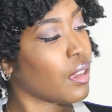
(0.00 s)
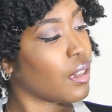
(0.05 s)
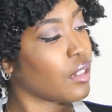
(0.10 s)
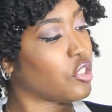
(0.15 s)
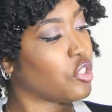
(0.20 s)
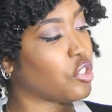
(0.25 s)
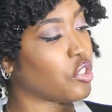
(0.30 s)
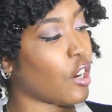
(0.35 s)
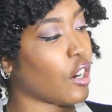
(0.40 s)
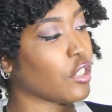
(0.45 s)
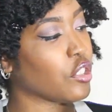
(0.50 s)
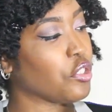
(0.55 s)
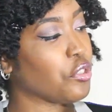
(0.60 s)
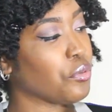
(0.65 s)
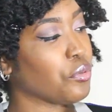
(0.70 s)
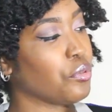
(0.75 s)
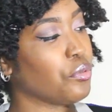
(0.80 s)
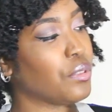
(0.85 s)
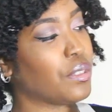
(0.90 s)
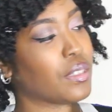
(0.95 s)

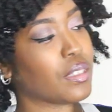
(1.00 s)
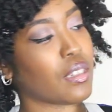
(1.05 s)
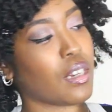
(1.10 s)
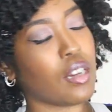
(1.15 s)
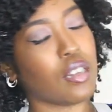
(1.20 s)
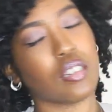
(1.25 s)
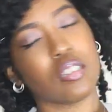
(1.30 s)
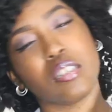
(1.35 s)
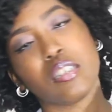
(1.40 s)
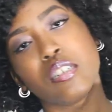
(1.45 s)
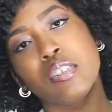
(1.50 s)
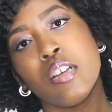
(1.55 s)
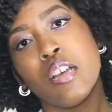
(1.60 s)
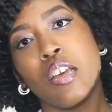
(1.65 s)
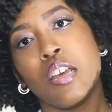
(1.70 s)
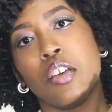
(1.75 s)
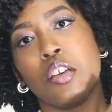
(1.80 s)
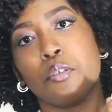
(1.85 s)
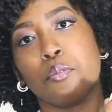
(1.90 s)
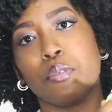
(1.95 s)
chartreuse color
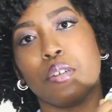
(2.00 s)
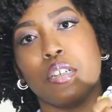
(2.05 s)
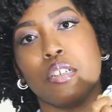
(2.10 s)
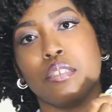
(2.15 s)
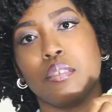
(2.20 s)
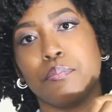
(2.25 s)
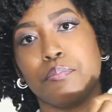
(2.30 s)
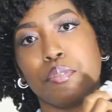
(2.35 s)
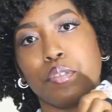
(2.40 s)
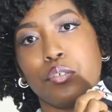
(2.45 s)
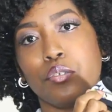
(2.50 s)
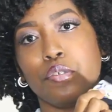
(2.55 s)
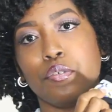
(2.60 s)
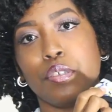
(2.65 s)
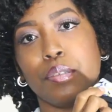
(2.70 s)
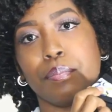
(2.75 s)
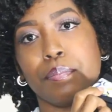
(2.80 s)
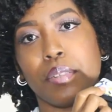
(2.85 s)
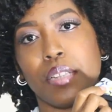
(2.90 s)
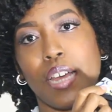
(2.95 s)
with blue
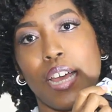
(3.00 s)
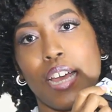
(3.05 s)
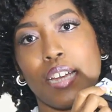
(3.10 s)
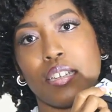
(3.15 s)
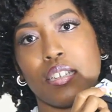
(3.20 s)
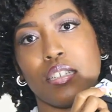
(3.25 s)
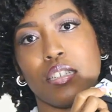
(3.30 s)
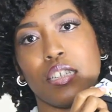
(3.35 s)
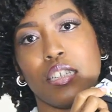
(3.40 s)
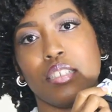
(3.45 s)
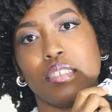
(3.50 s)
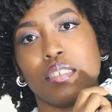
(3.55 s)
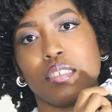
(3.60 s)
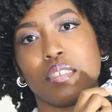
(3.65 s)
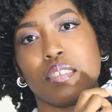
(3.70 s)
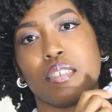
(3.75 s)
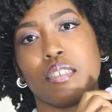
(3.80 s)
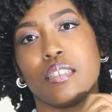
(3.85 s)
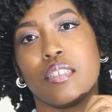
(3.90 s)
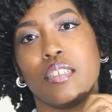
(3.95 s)
and black, and it's
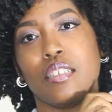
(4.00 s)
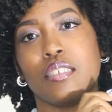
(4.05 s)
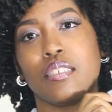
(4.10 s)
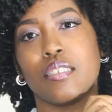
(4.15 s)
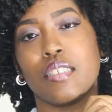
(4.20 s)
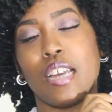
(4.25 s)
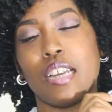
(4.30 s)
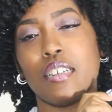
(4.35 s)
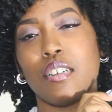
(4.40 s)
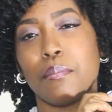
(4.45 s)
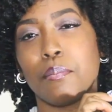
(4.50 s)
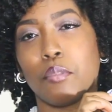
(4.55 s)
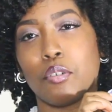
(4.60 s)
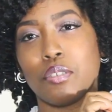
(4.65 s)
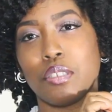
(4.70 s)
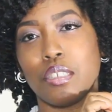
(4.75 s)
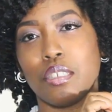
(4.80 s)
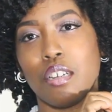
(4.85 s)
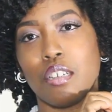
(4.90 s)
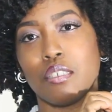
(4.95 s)
it's like a
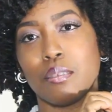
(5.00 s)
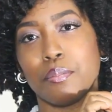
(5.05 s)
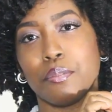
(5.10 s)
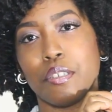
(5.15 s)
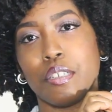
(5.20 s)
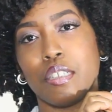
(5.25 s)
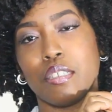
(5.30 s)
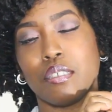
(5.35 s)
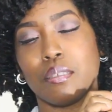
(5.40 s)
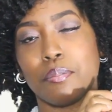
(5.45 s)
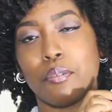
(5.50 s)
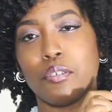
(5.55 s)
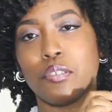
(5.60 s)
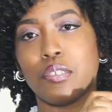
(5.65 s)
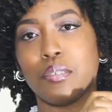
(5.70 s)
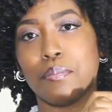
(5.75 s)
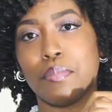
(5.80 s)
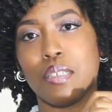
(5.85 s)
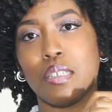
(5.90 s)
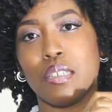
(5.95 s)
multicolor print. It's
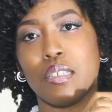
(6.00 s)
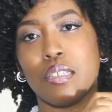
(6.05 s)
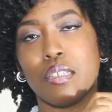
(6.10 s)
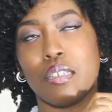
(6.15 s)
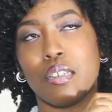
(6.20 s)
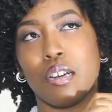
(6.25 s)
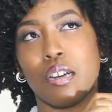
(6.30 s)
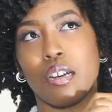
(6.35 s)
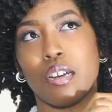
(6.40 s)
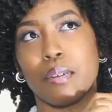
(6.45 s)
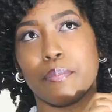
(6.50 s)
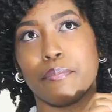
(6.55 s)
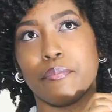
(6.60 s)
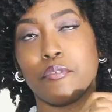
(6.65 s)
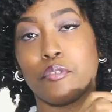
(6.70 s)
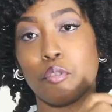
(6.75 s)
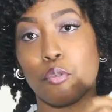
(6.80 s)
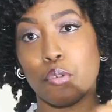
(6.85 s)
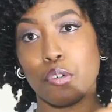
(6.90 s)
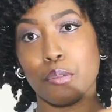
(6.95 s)
supposed to be um,
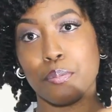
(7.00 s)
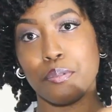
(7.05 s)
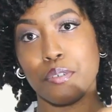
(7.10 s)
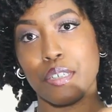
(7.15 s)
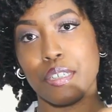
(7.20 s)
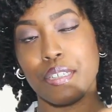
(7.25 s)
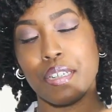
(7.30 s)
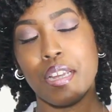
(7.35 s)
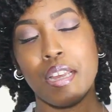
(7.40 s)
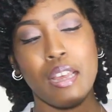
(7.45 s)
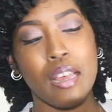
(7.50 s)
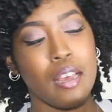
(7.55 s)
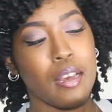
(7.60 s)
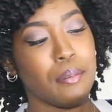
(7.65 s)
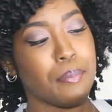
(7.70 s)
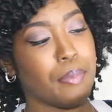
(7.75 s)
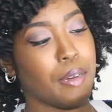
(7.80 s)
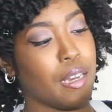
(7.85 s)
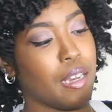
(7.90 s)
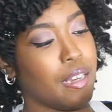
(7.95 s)
floral print,
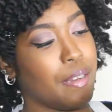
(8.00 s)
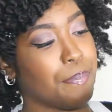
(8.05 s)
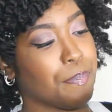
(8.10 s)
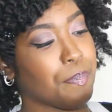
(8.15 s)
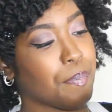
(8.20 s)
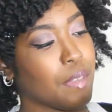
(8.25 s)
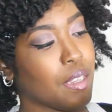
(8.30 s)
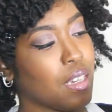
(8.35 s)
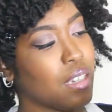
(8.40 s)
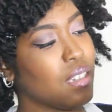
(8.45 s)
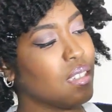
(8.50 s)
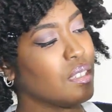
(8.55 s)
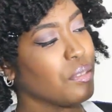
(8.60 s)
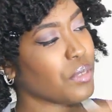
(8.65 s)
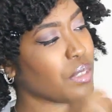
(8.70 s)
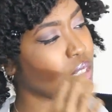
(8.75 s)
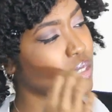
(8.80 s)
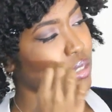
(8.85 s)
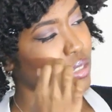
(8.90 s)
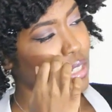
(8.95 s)
but it doesn't
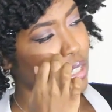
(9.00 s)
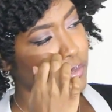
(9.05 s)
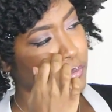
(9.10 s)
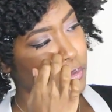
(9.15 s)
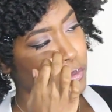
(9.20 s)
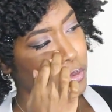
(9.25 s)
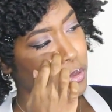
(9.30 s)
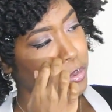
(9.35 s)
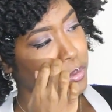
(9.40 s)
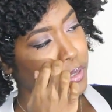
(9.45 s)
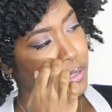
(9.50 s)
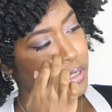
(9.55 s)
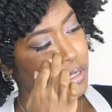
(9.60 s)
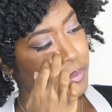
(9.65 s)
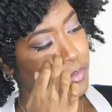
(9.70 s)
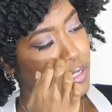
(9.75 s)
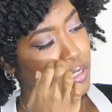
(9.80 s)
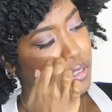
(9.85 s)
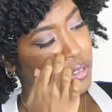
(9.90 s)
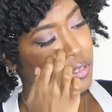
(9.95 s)
really look like floral print
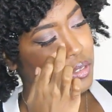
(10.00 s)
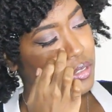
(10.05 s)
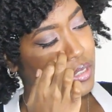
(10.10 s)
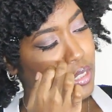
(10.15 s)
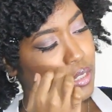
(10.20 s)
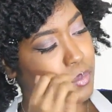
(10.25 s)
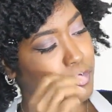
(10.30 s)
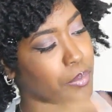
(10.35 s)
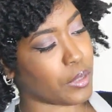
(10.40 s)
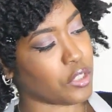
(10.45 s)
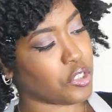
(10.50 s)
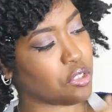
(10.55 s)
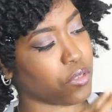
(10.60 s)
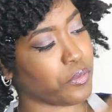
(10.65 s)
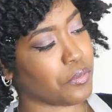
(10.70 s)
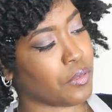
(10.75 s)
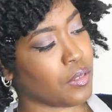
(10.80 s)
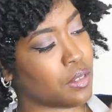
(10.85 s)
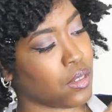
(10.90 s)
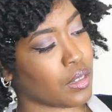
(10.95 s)
to me. It just looks like a bunch
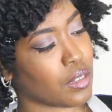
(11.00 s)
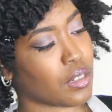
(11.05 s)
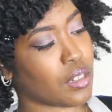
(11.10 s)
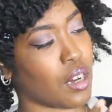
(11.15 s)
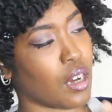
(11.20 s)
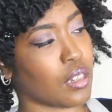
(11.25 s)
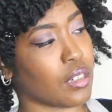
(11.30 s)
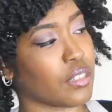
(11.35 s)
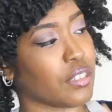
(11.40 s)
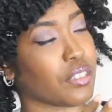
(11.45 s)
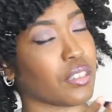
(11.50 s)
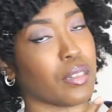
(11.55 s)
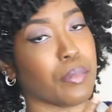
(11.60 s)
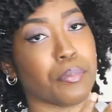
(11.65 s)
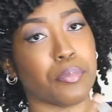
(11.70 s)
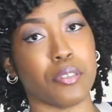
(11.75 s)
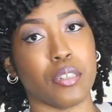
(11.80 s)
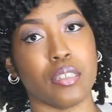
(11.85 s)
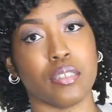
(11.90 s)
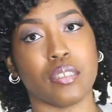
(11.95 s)
of colors and
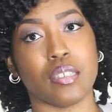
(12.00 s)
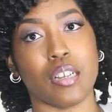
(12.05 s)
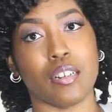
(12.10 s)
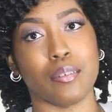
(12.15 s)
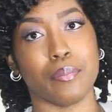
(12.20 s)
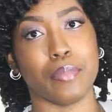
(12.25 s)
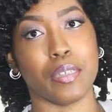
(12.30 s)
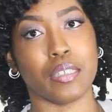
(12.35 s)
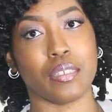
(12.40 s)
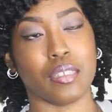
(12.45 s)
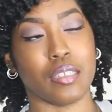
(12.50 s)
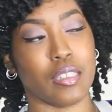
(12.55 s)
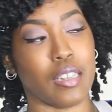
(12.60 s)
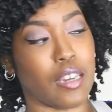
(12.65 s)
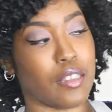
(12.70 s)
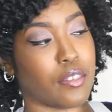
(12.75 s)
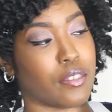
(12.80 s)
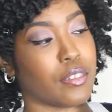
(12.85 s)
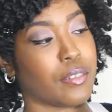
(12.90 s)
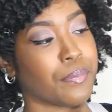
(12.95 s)
prints that are mixed
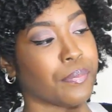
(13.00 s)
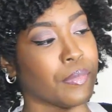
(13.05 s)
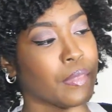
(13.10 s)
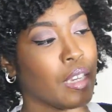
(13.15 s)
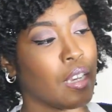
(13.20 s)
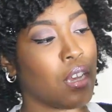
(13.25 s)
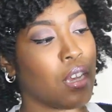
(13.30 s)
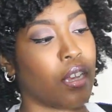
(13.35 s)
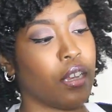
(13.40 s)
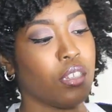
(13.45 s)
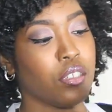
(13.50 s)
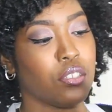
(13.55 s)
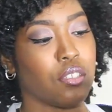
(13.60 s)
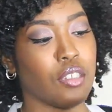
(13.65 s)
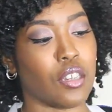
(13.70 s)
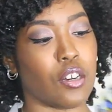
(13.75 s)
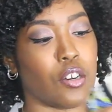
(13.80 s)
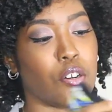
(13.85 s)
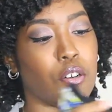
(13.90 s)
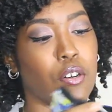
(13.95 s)
together. So